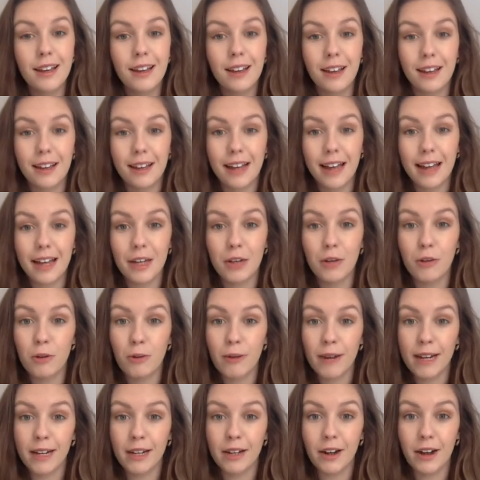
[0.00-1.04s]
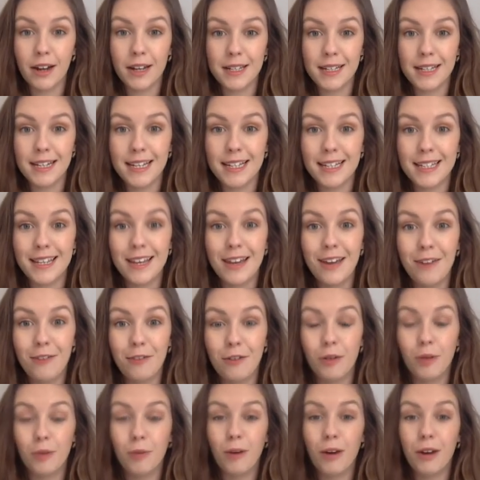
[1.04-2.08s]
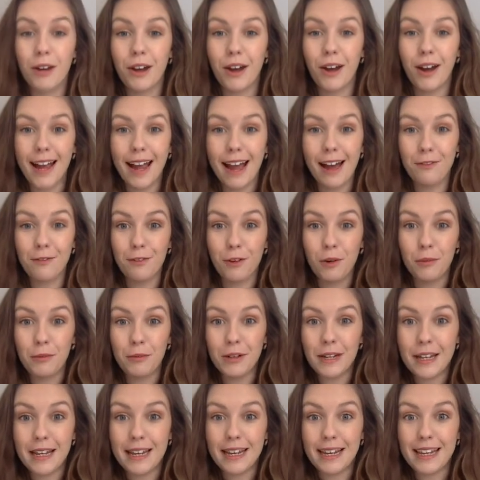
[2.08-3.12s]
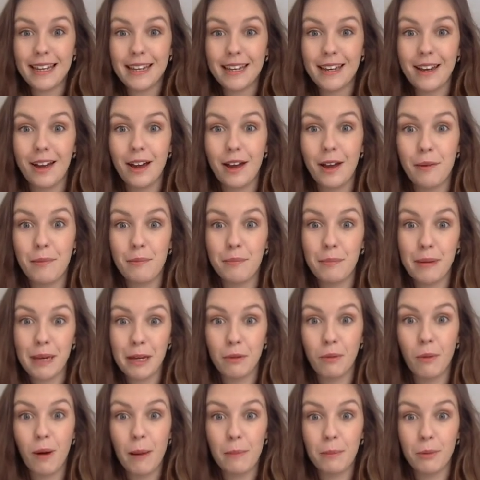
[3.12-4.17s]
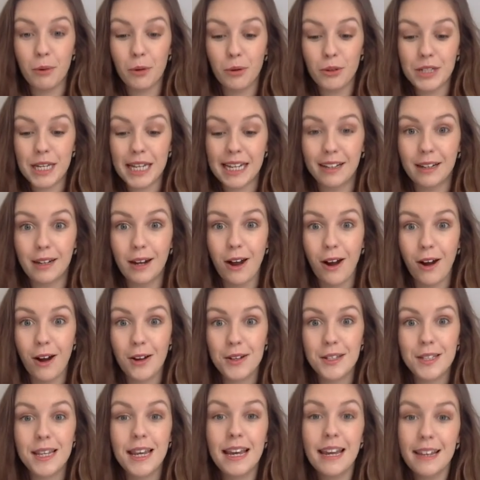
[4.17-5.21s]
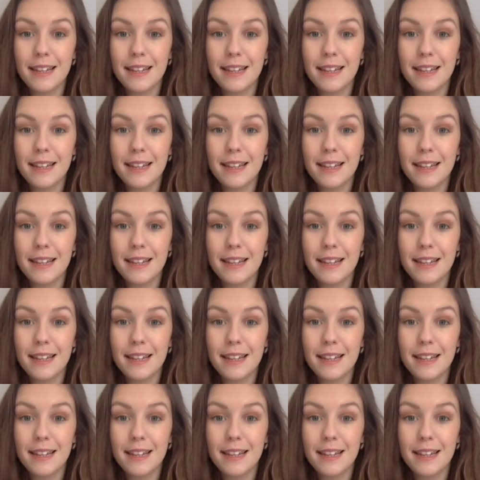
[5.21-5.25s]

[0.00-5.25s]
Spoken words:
Okay, you will recognise this from the one that I have on the big whiteboard in class.